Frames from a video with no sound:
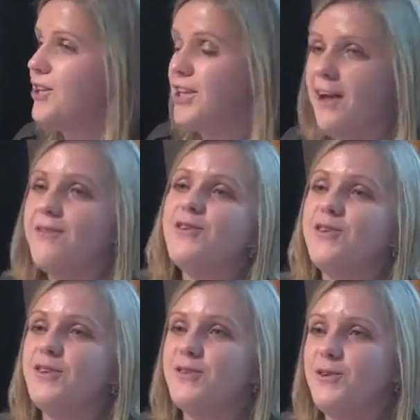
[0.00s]
they're left
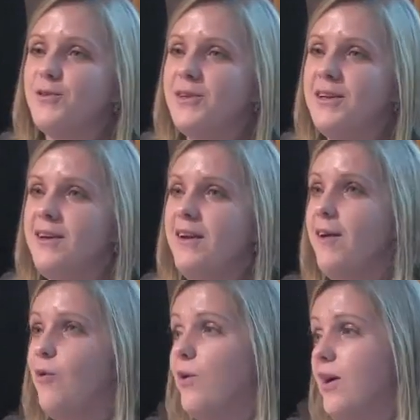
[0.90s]
on their own.
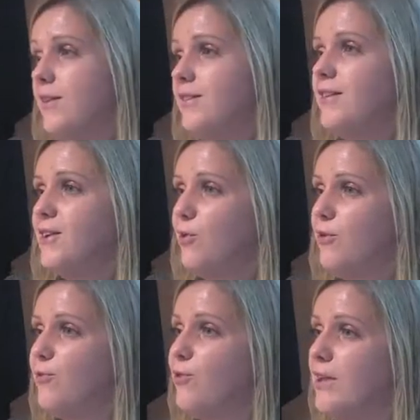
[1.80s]
Well, you know,
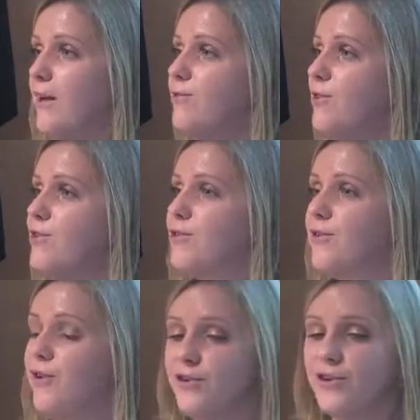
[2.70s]
if you're left on
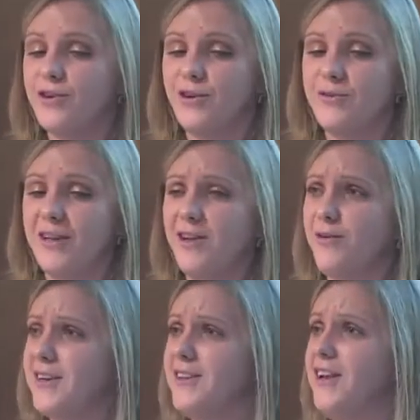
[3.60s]
your own and
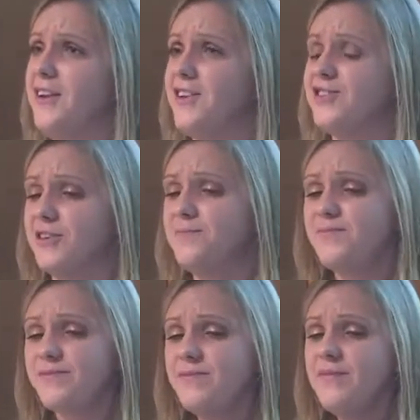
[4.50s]
you're a teenager,
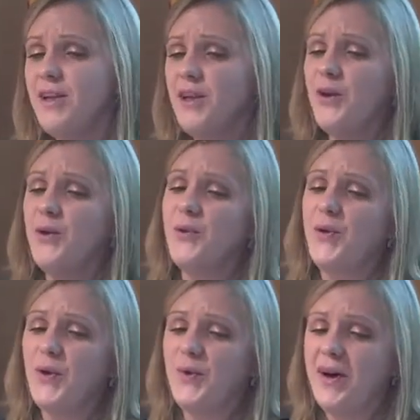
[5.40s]

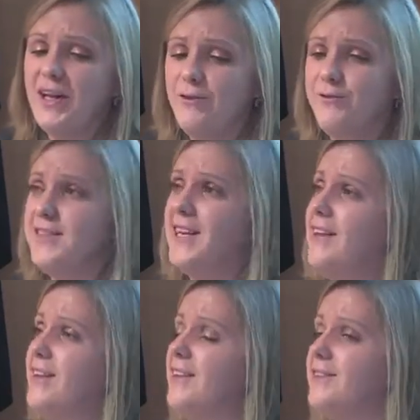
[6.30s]
you kind of
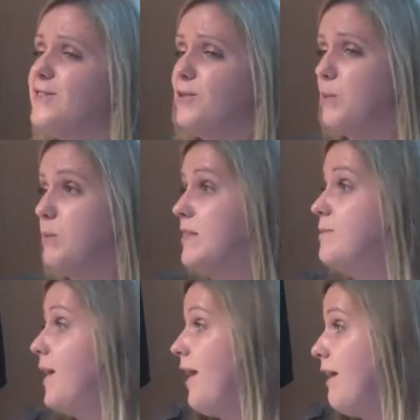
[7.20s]
tend to
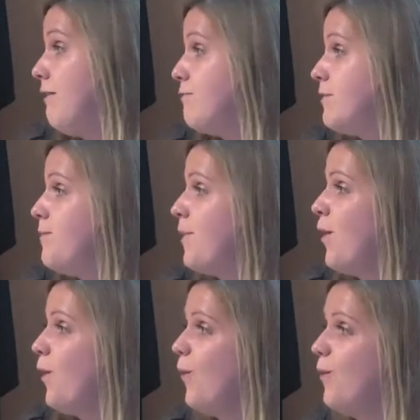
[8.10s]
misbehave,
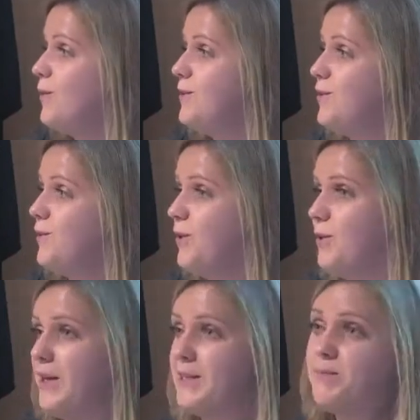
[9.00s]
or to, you
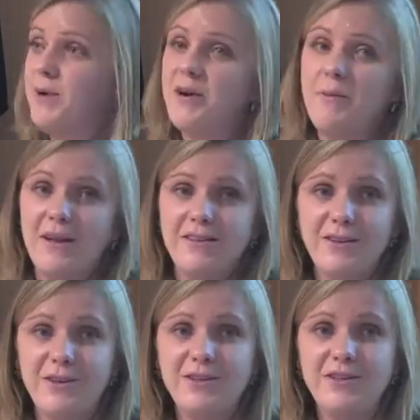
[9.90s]
know, experiment,
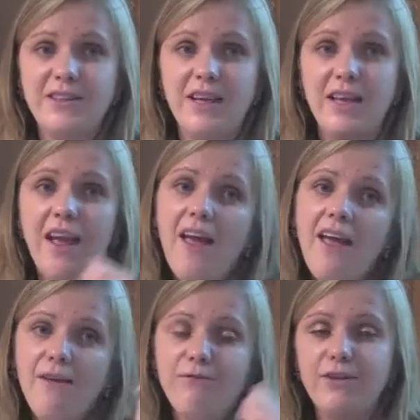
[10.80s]
or to say,
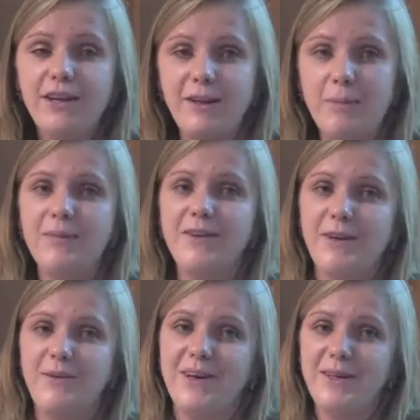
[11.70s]
yay, freedom, you know, I